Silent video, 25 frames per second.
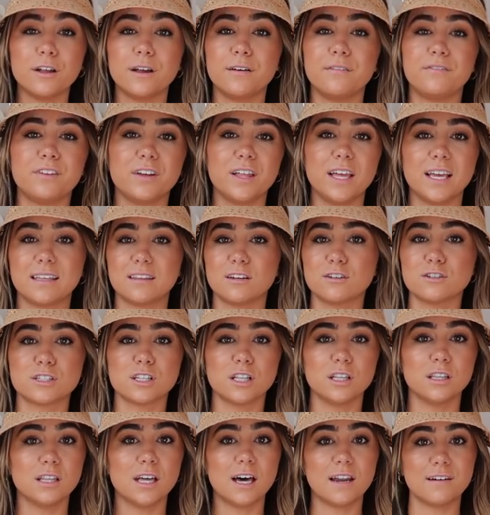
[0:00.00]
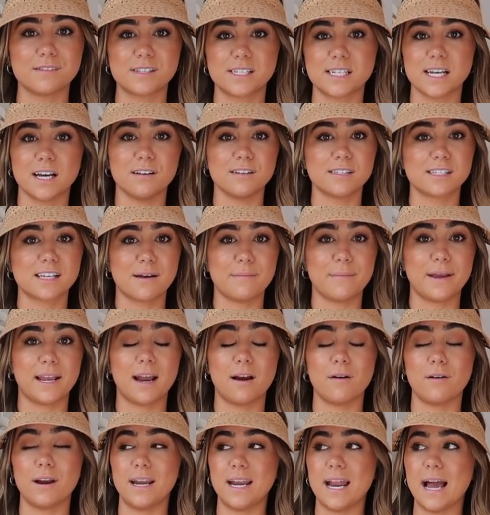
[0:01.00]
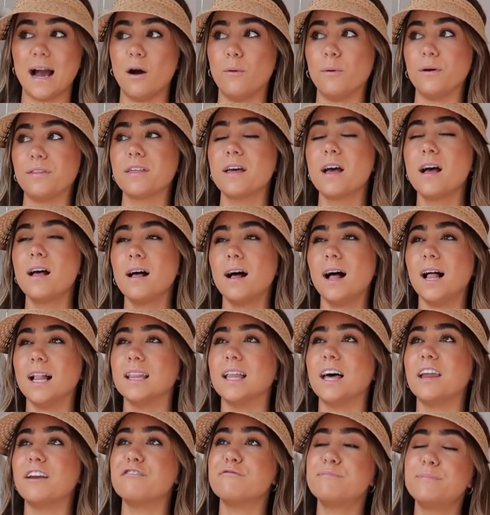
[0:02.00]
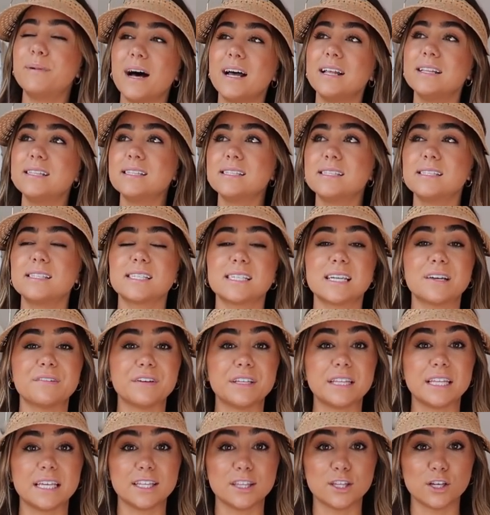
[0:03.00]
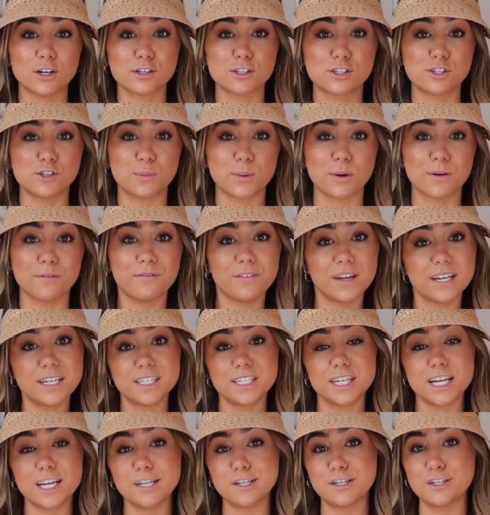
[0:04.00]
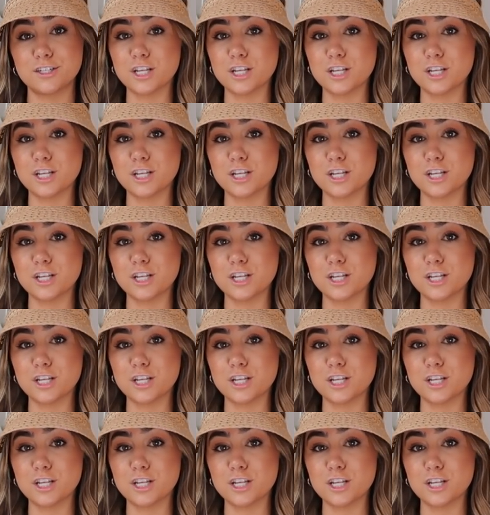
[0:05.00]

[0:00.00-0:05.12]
I feel like there's a lot of styles coming out right now with a lot of buttons, and everything looks super vintage,